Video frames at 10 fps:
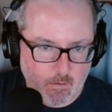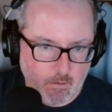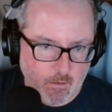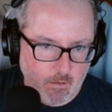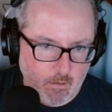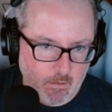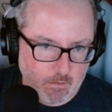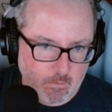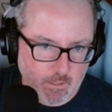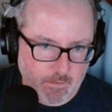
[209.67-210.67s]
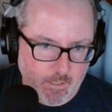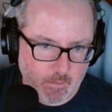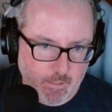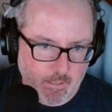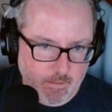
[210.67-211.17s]
Uh, what else can
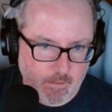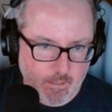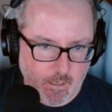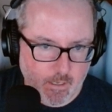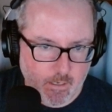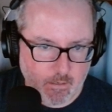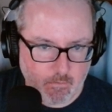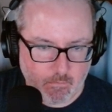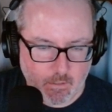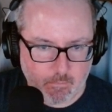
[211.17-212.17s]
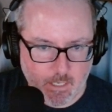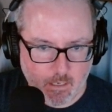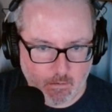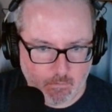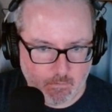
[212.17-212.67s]
we then say? What
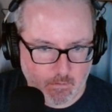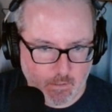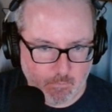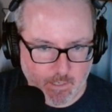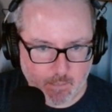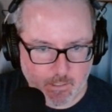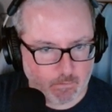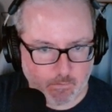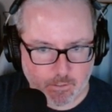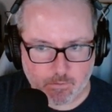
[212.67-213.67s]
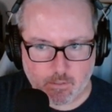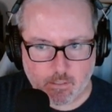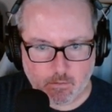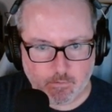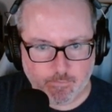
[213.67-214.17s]
about, we got to be able to reduce
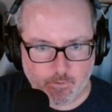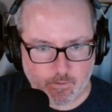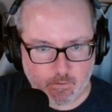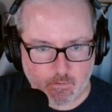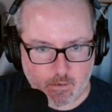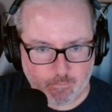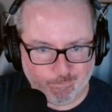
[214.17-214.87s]
these a little further, right?